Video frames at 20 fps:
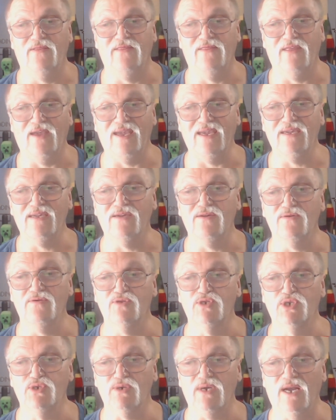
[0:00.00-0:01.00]
thank you
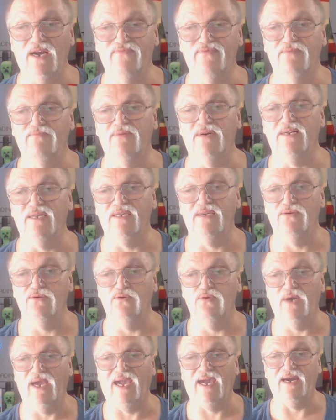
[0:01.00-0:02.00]
to everybody
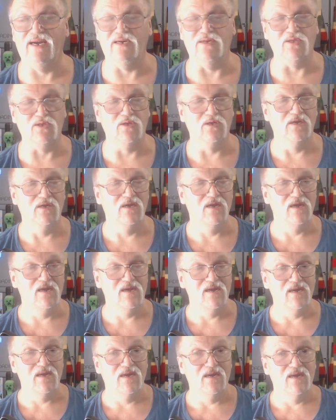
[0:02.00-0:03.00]
who has,
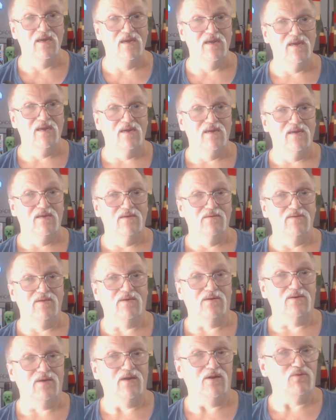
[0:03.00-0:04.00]
you
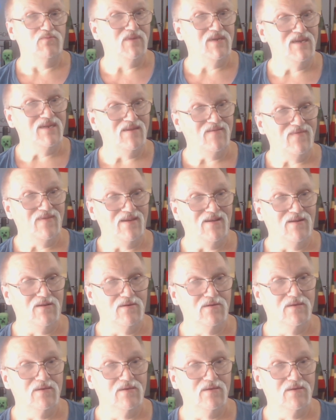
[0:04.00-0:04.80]
know, helped me get there,